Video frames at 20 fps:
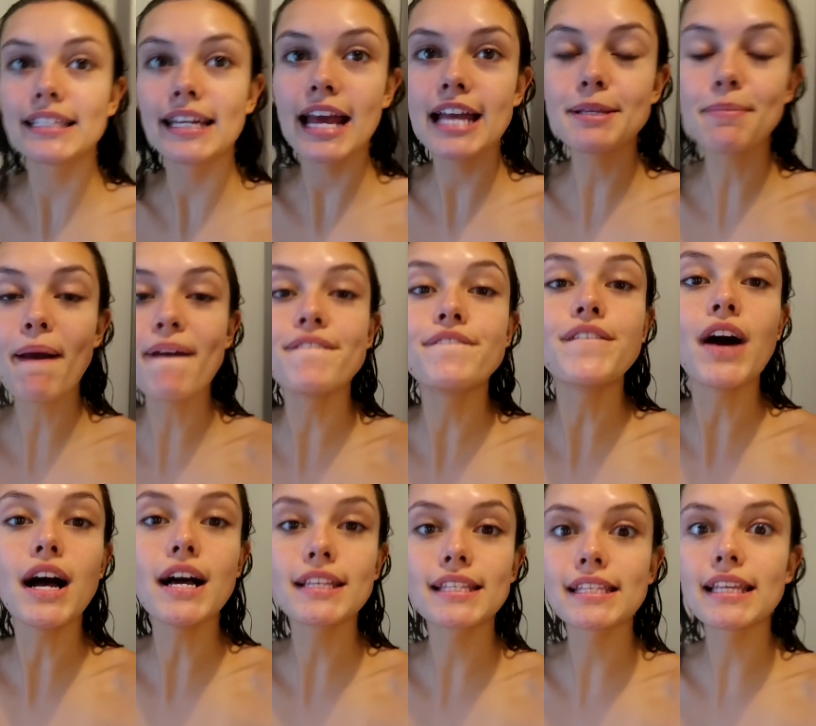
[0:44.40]
Today's my
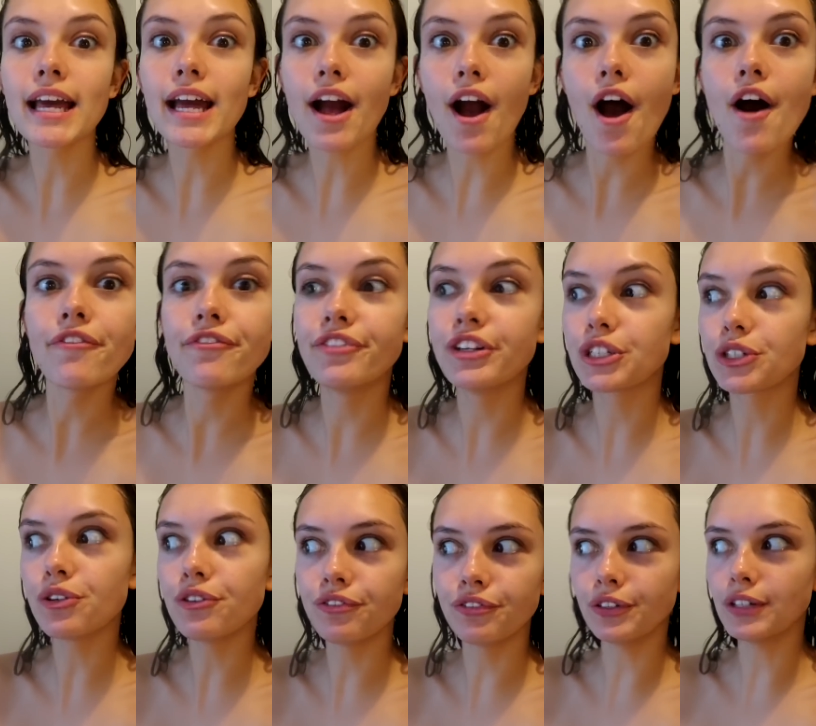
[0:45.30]
first like
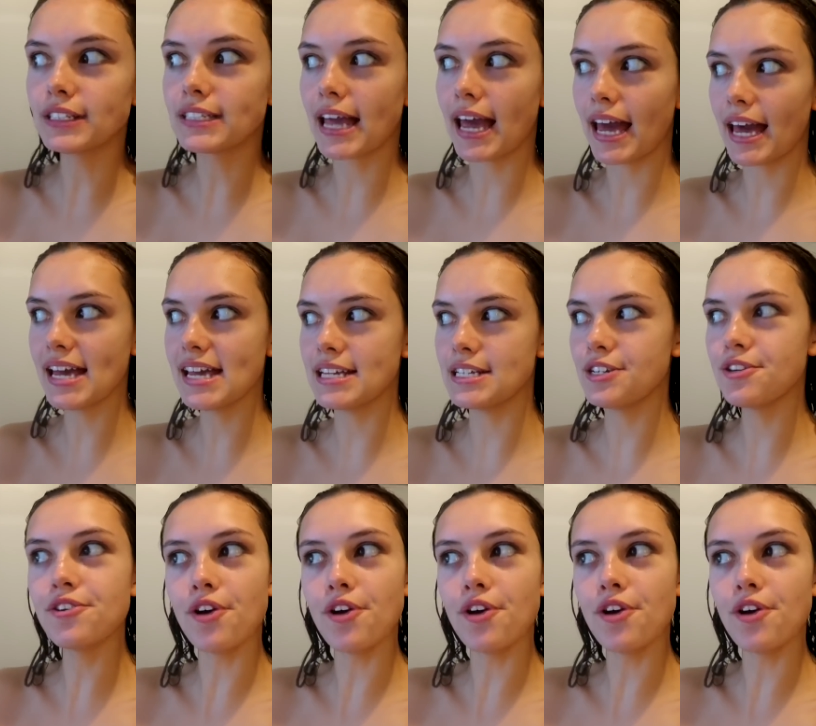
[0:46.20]
official full day in New